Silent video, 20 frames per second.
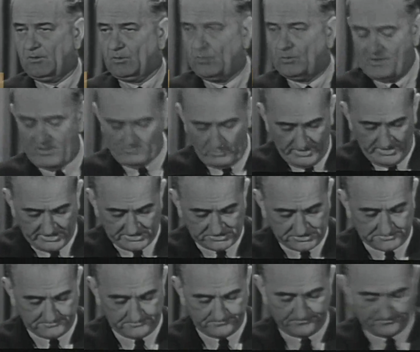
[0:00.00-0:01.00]
We
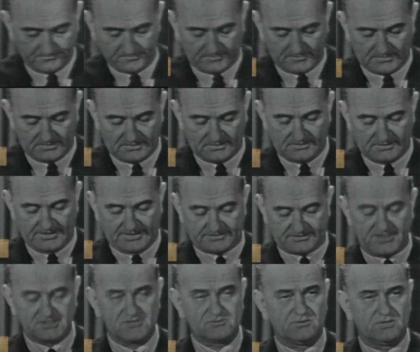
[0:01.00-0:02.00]
wish
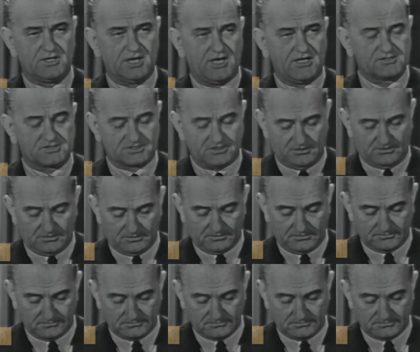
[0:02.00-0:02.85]
that this were not so,